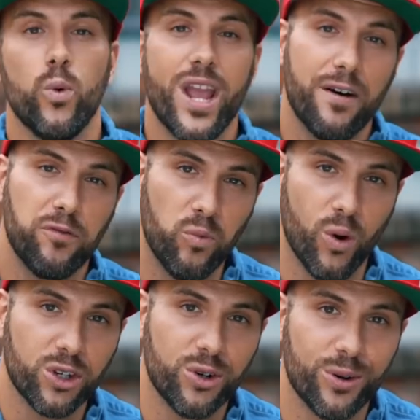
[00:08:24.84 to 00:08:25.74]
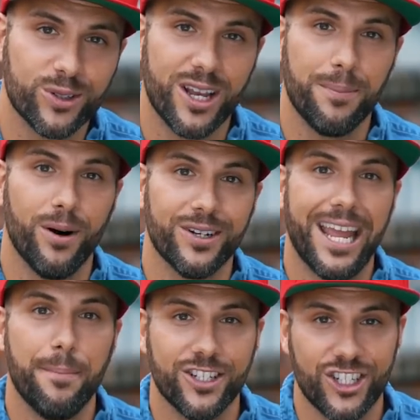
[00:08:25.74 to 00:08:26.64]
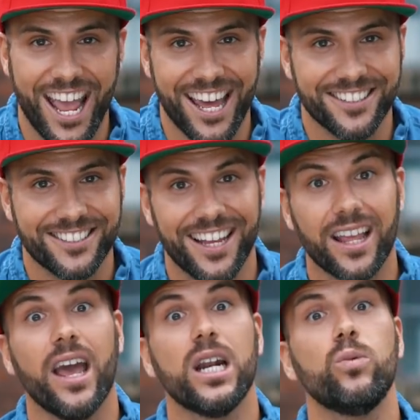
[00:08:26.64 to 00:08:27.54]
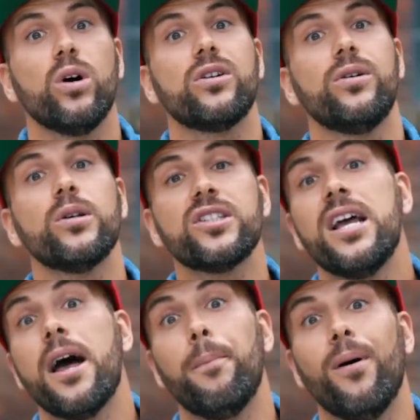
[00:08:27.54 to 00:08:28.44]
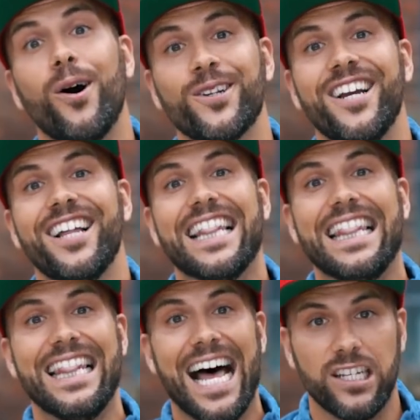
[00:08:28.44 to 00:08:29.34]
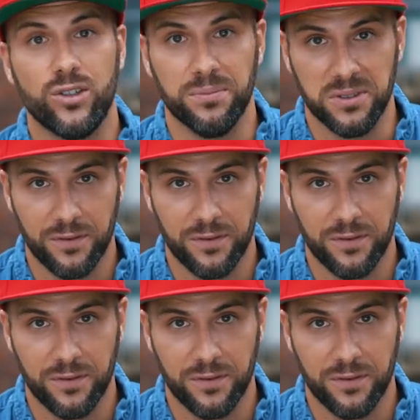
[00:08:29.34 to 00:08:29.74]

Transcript: We have one course about image editing and one course about Lightroom.